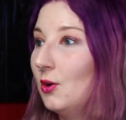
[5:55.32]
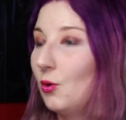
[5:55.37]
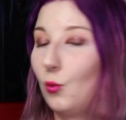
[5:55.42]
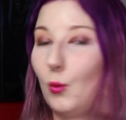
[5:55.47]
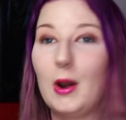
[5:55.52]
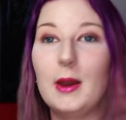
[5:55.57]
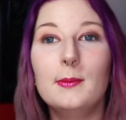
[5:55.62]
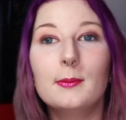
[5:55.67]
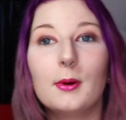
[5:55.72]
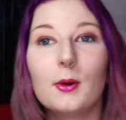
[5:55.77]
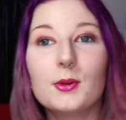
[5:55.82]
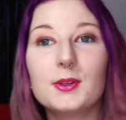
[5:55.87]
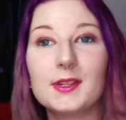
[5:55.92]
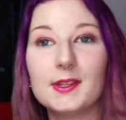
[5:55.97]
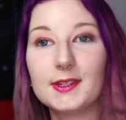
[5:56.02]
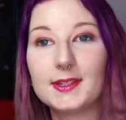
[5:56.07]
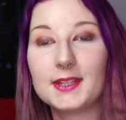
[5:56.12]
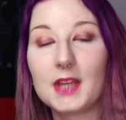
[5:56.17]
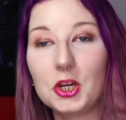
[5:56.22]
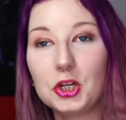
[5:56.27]
rainbows
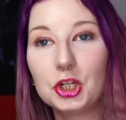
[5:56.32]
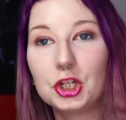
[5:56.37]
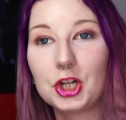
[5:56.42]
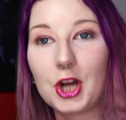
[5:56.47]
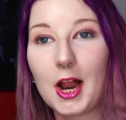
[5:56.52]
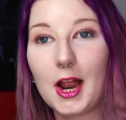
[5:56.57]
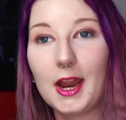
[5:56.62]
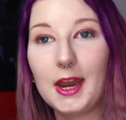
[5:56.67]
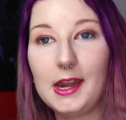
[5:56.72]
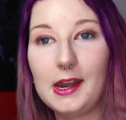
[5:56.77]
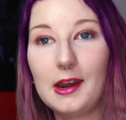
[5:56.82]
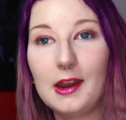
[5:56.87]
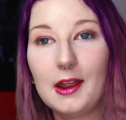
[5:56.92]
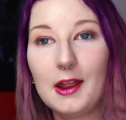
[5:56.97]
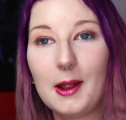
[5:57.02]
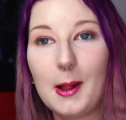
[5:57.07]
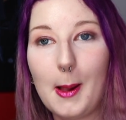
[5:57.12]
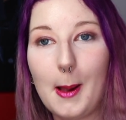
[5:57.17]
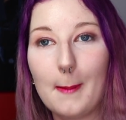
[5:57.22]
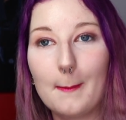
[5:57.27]
and sunshine,
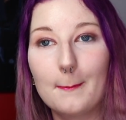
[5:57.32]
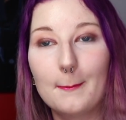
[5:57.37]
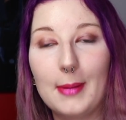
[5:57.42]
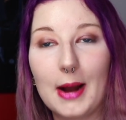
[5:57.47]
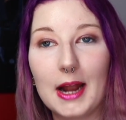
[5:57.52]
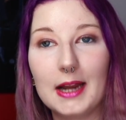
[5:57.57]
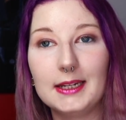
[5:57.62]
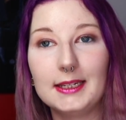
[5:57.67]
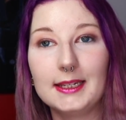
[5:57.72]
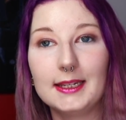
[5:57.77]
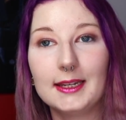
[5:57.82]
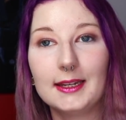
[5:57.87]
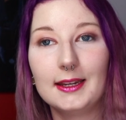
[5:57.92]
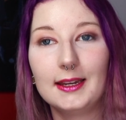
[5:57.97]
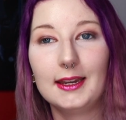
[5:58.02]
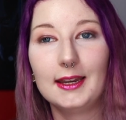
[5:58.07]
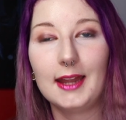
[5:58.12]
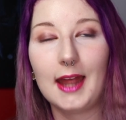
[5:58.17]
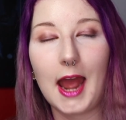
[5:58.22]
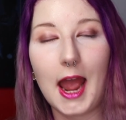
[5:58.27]
but
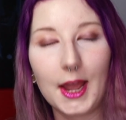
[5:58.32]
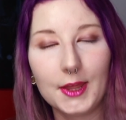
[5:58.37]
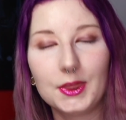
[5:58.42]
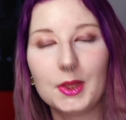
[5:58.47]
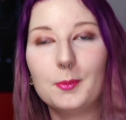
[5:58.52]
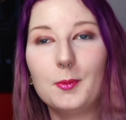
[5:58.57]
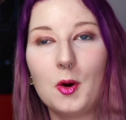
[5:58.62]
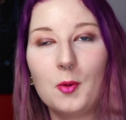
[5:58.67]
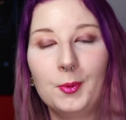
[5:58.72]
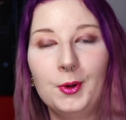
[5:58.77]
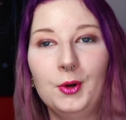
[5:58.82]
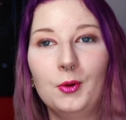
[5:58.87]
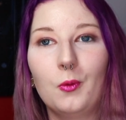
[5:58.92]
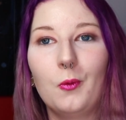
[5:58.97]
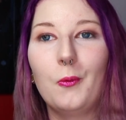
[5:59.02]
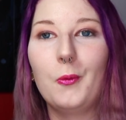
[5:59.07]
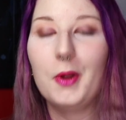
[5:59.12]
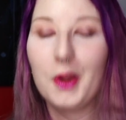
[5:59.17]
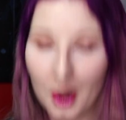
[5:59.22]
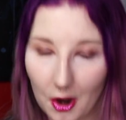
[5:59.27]
at the
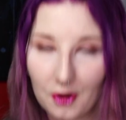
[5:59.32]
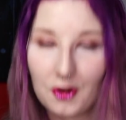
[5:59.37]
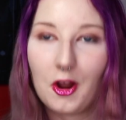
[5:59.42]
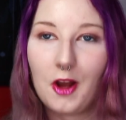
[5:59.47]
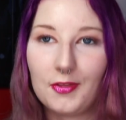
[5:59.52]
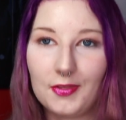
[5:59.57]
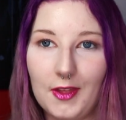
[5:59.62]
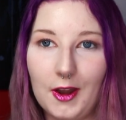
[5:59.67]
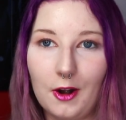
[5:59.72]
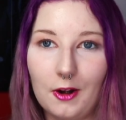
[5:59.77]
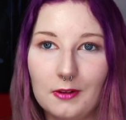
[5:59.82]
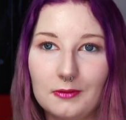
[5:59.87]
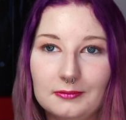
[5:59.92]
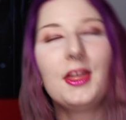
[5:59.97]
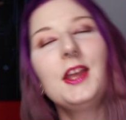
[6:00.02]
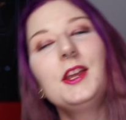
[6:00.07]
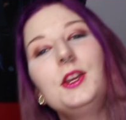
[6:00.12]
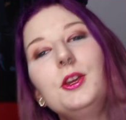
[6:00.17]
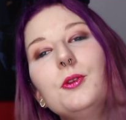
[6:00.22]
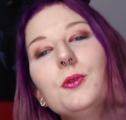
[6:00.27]
moment, we are not there.
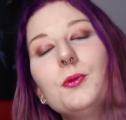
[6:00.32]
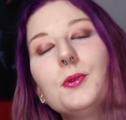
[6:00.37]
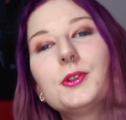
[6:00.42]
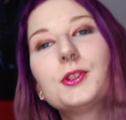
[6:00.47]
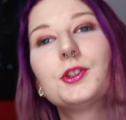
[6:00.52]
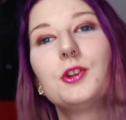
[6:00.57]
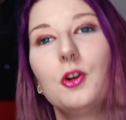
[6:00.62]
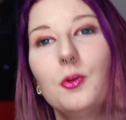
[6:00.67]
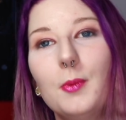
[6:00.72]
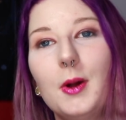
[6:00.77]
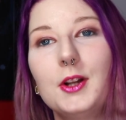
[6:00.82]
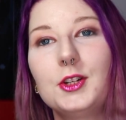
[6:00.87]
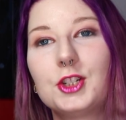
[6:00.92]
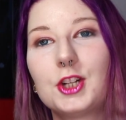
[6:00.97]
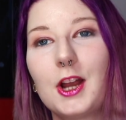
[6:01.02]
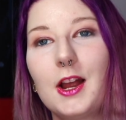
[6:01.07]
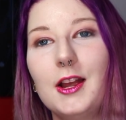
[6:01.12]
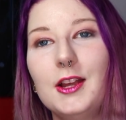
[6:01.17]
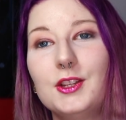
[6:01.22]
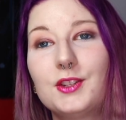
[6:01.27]
Thank you so
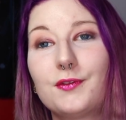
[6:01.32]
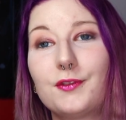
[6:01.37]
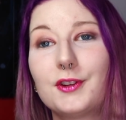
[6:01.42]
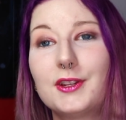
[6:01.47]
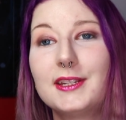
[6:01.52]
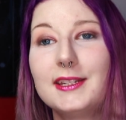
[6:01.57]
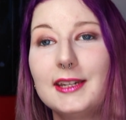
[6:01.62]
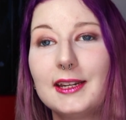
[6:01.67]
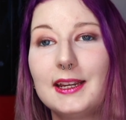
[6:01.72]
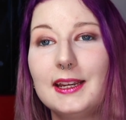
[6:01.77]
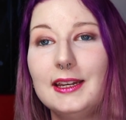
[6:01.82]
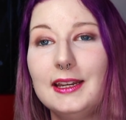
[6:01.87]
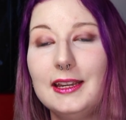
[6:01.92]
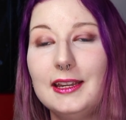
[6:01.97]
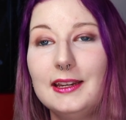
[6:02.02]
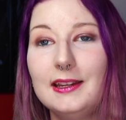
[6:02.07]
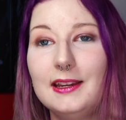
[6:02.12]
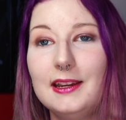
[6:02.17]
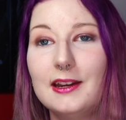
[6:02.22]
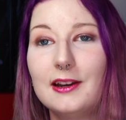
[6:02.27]
much, guys, for sticking
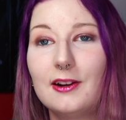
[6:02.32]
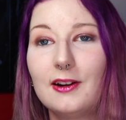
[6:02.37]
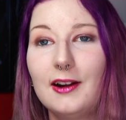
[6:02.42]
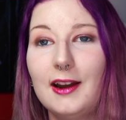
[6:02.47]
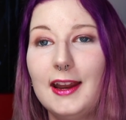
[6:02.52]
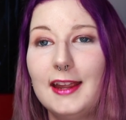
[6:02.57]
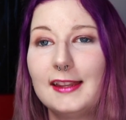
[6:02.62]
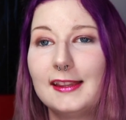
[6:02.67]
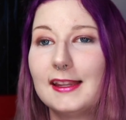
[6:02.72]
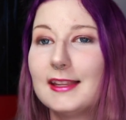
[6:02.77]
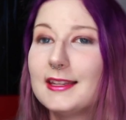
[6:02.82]
in here and